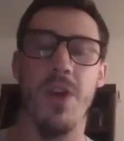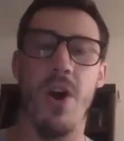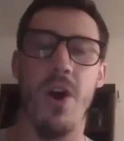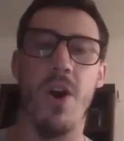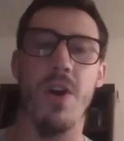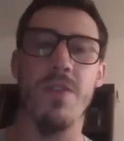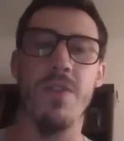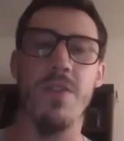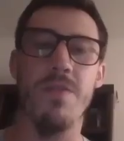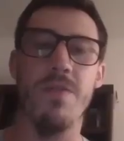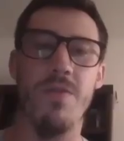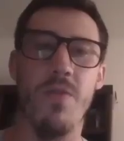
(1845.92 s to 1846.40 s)

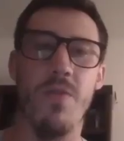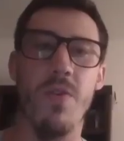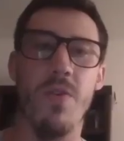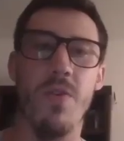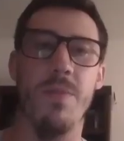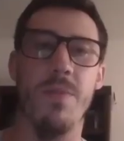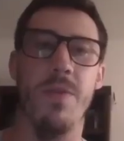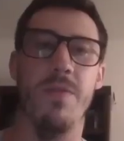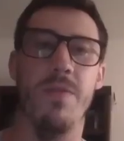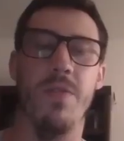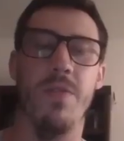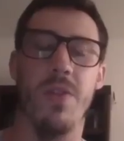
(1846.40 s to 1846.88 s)
art
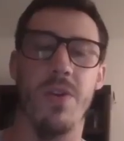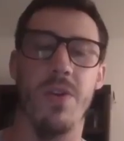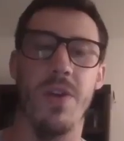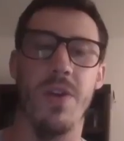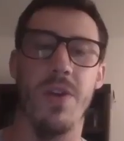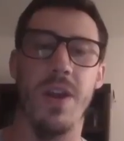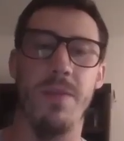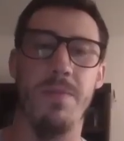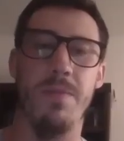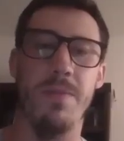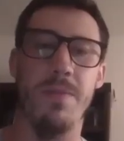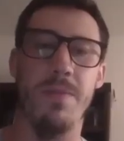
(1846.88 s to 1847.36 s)
form of
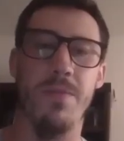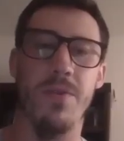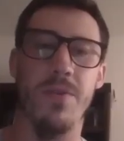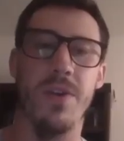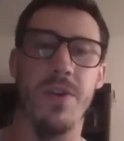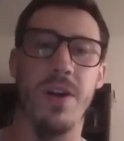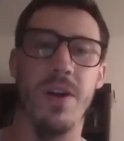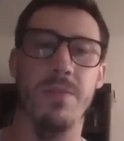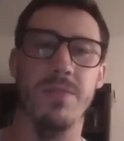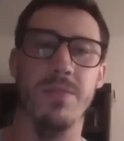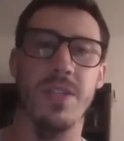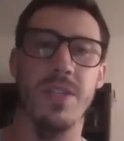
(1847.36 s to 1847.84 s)
learning people
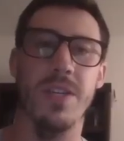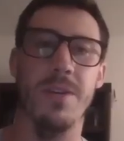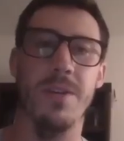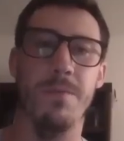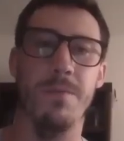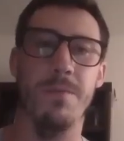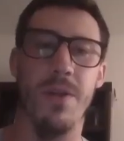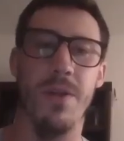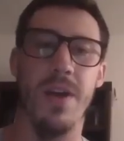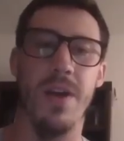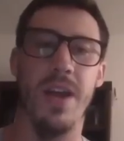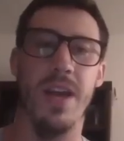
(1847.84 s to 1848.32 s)
comes into
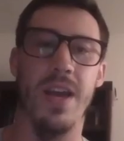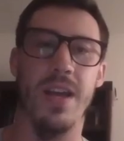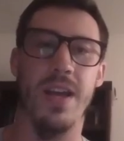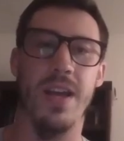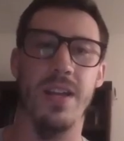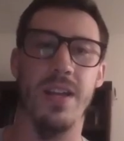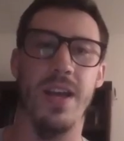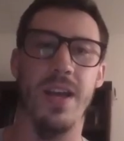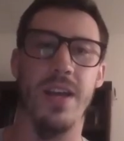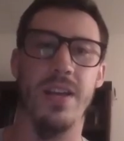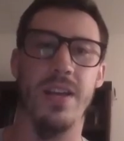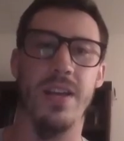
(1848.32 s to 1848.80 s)
play,
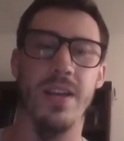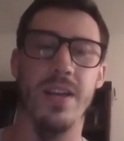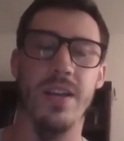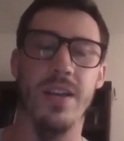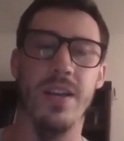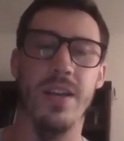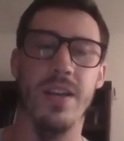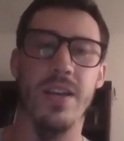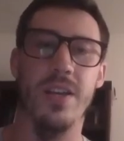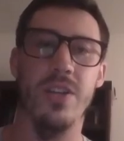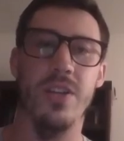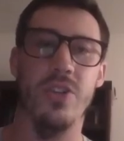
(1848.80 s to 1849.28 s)
and like
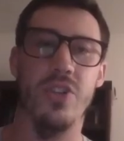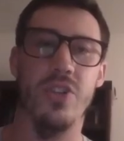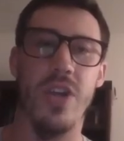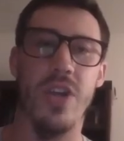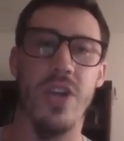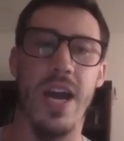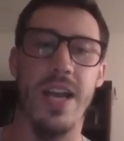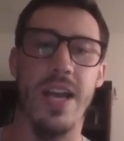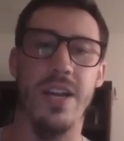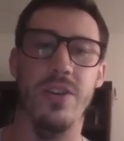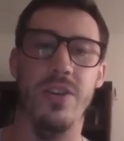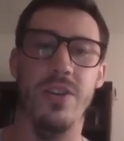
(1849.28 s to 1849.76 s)

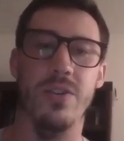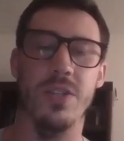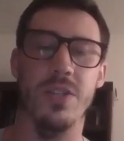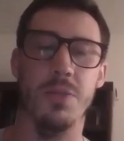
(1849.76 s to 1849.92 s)
trying to do as